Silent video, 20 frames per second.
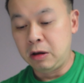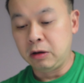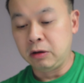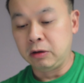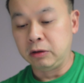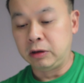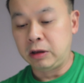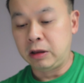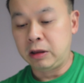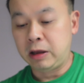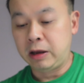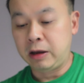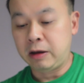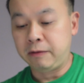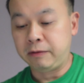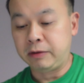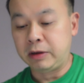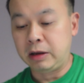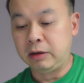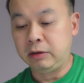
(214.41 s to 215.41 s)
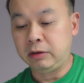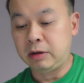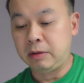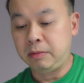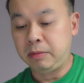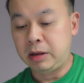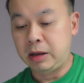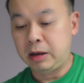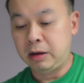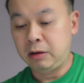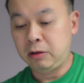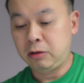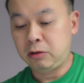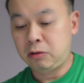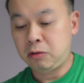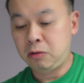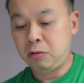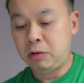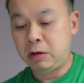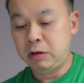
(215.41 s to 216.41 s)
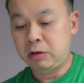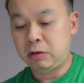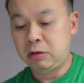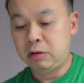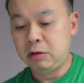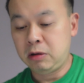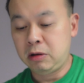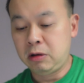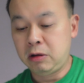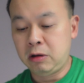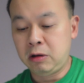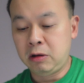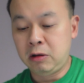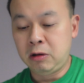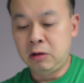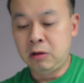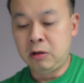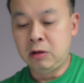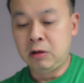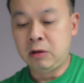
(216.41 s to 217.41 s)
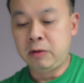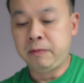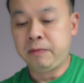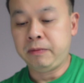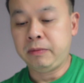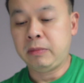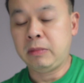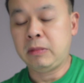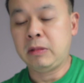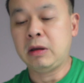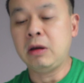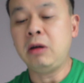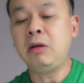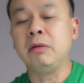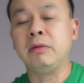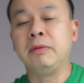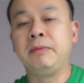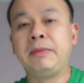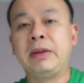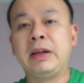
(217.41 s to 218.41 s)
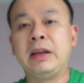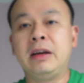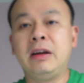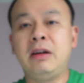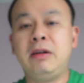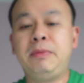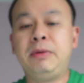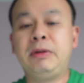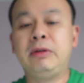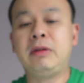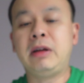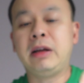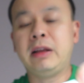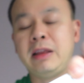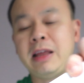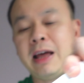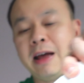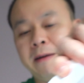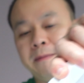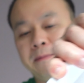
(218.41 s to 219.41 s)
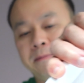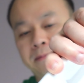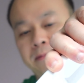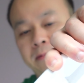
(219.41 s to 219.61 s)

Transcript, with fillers: because I think I've done something to it. Oh, and it opens like that.